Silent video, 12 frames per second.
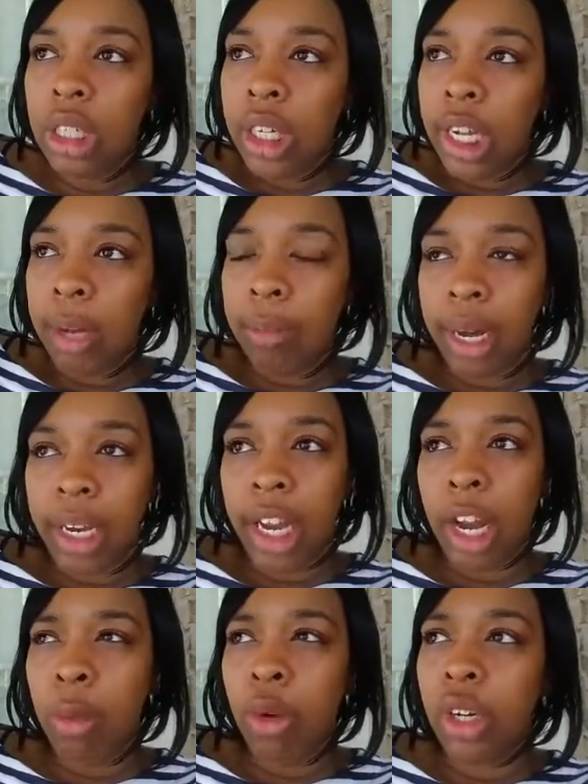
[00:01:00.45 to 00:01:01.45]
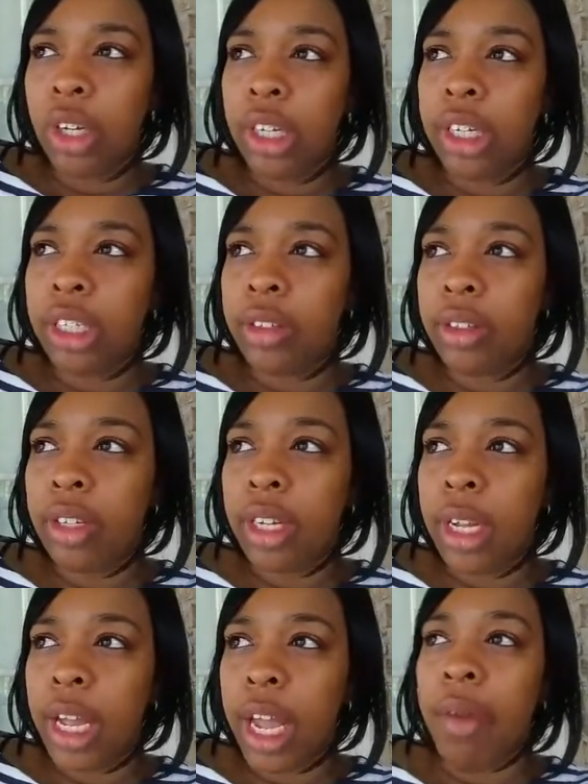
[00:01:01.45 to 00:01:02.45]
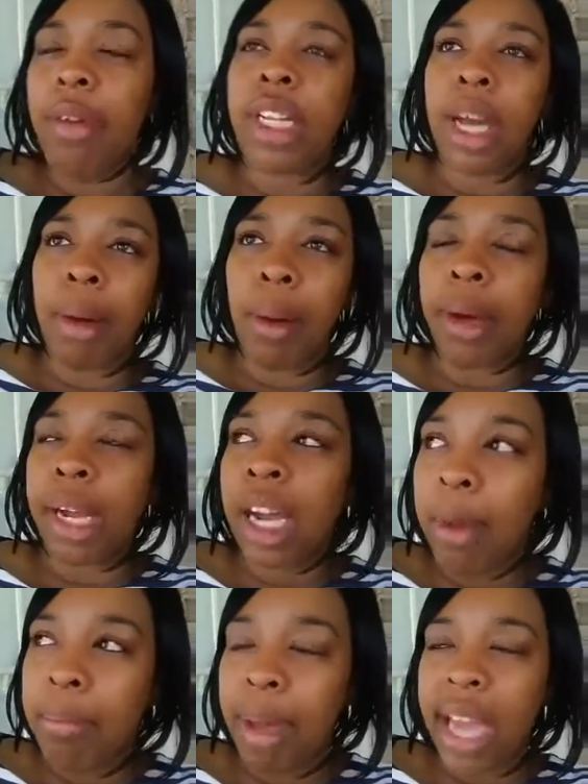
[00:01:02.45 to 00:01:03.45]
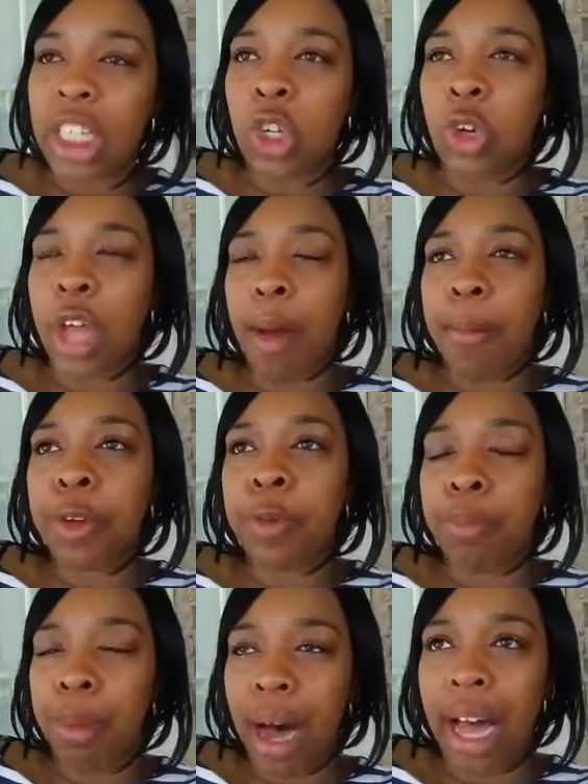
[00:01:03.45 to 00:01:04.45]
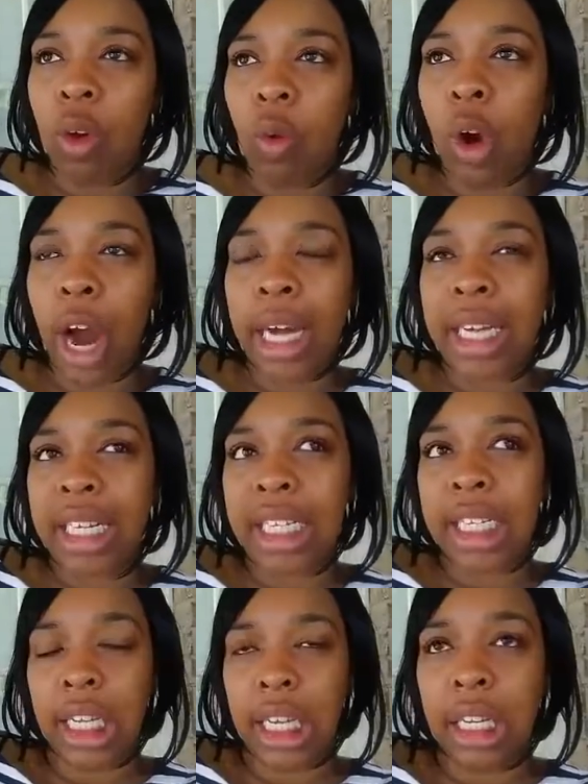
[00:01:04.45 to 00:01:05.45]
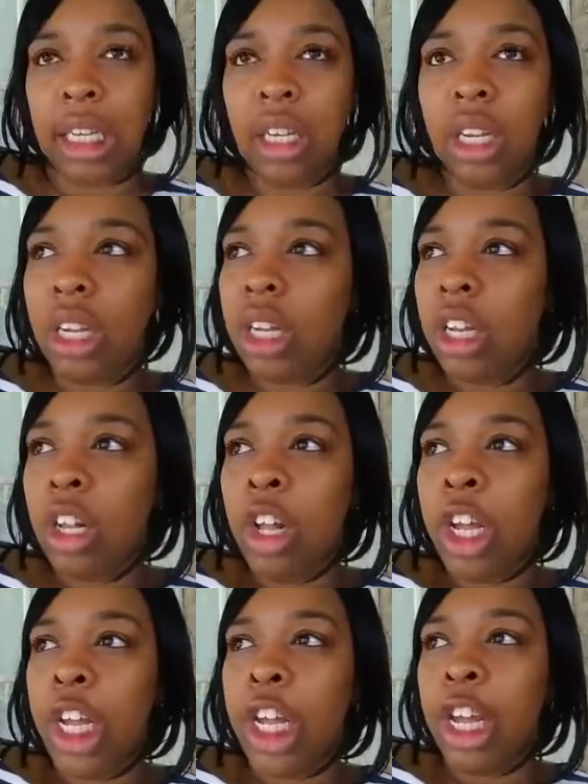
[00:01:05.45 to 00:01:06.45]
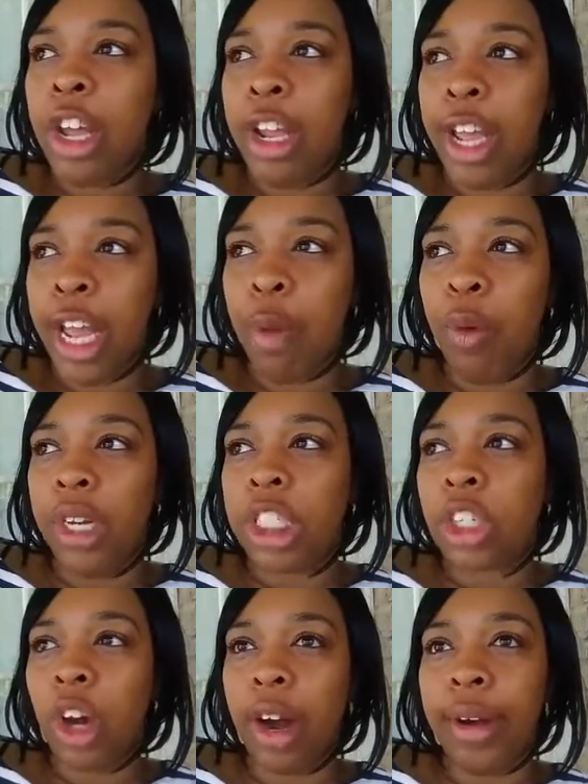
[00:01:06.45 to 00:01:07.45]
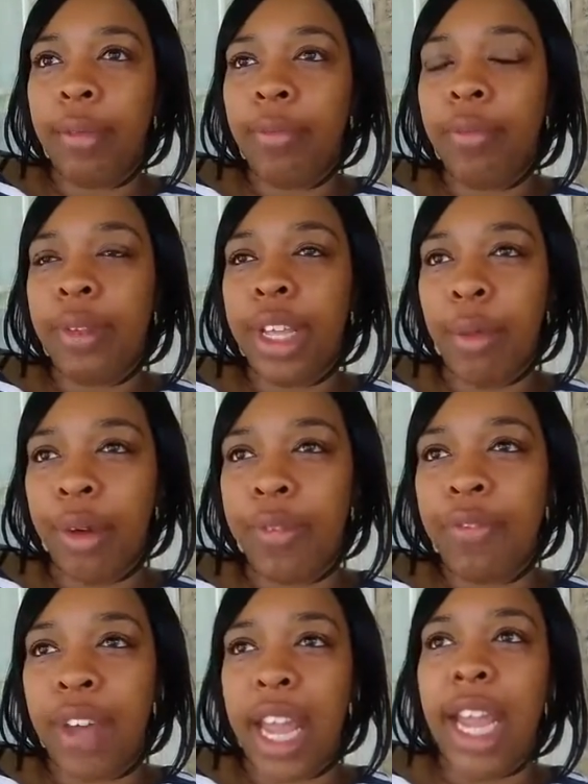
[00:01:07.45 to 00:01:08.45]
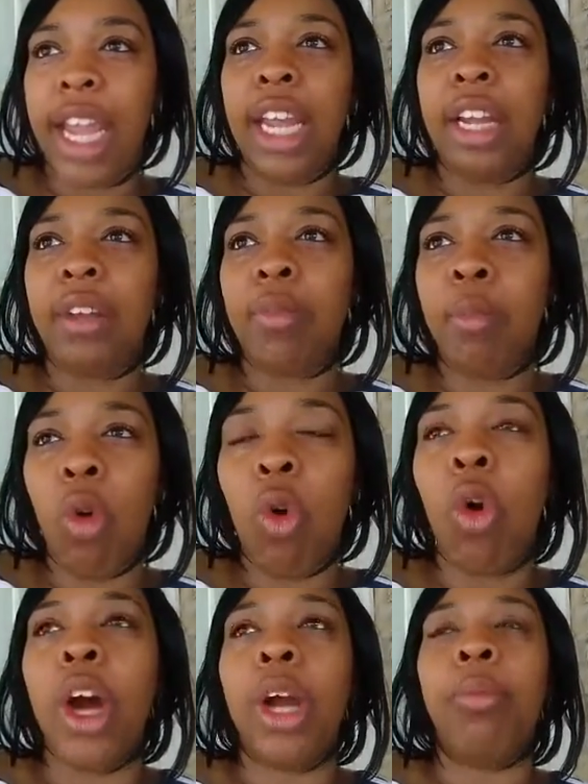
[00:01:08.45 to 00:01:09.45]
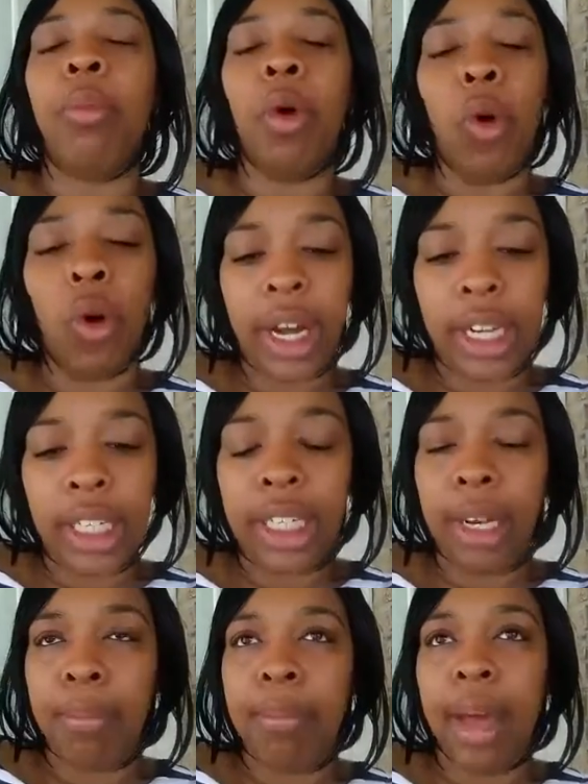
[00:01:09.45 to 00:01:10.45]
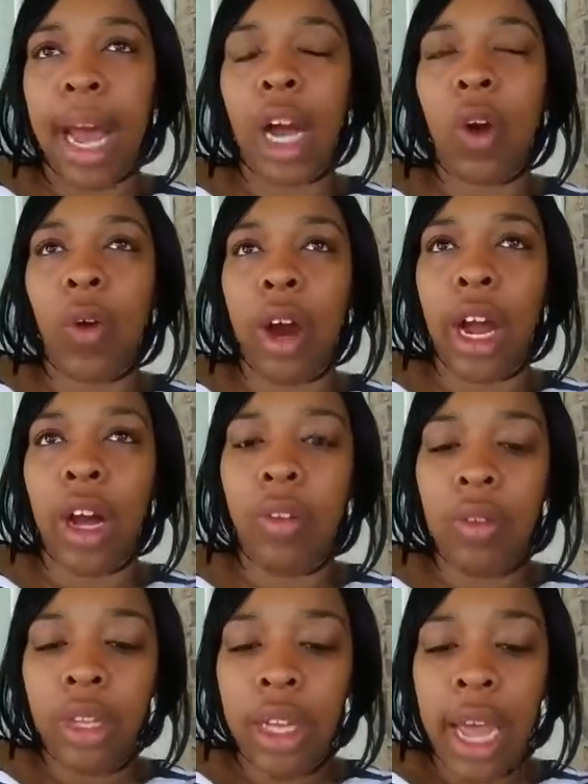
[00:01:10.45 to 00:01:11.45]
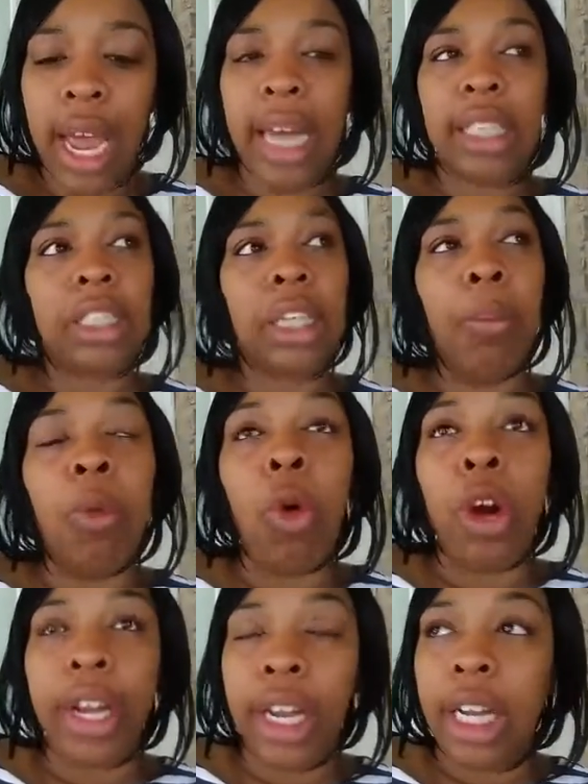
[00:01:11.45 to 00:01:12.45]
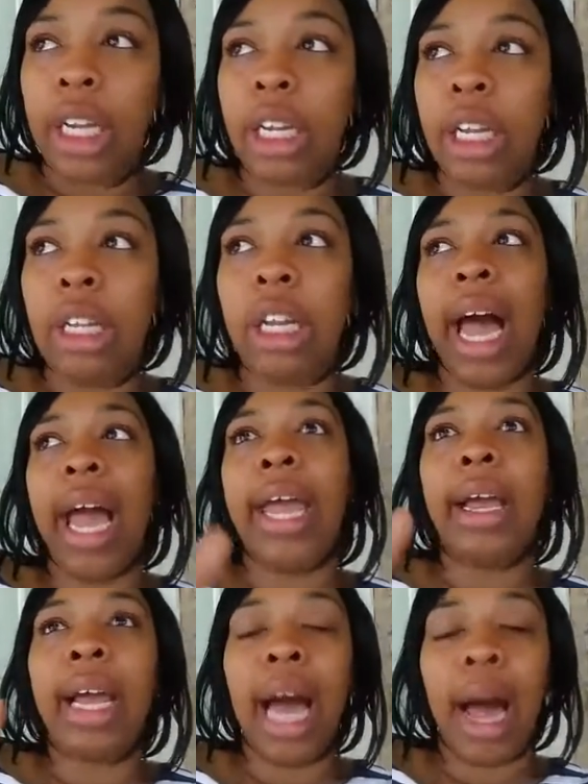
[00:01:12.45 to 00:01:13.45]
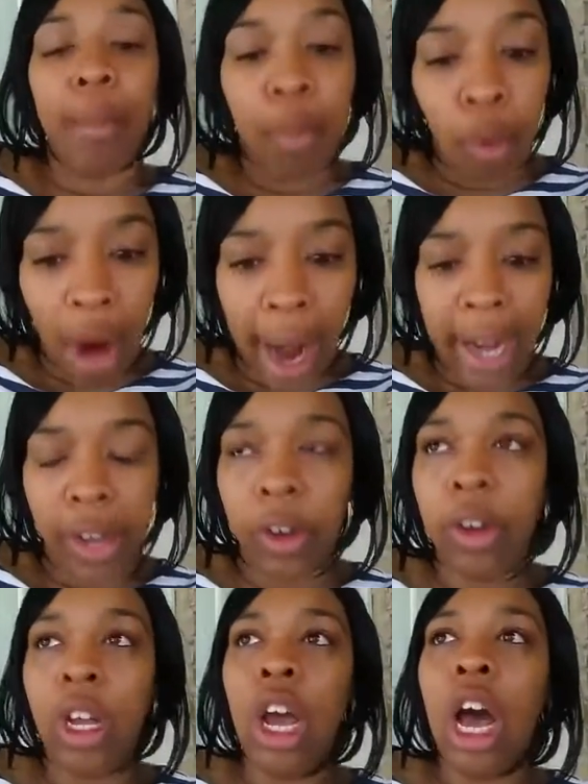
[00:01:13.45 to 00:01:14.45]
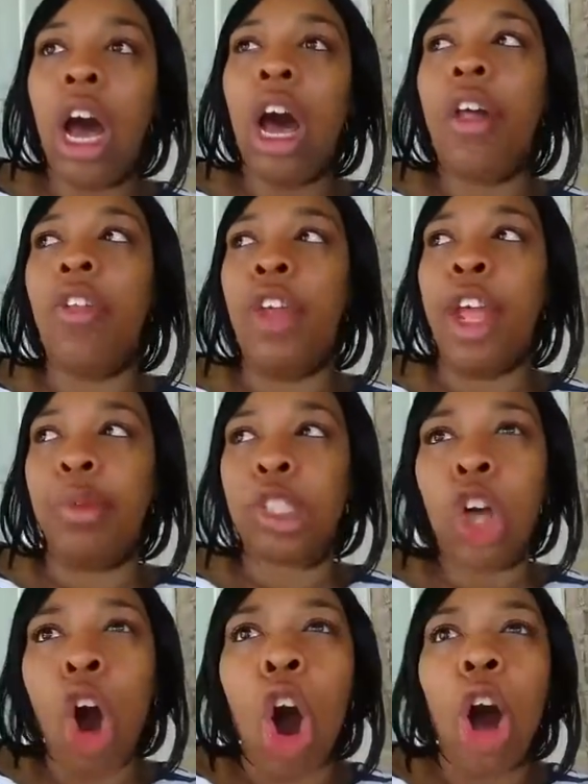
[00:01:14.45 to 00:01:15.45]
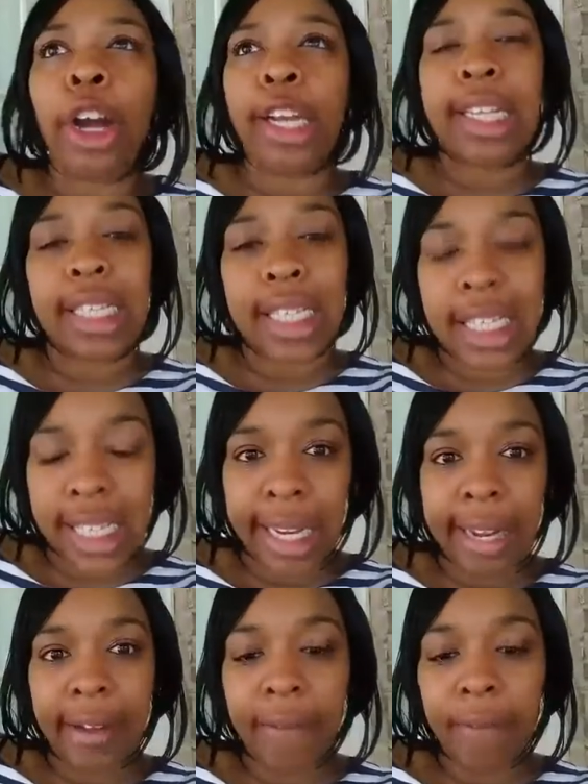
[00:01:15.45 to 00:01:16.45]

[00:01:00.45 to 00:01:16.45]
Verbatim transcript: in my neighborhood, every time I would come back to that spot where I could see it, it would start, it would fade more and more into the background as the morning light got brighter. It was harder to see.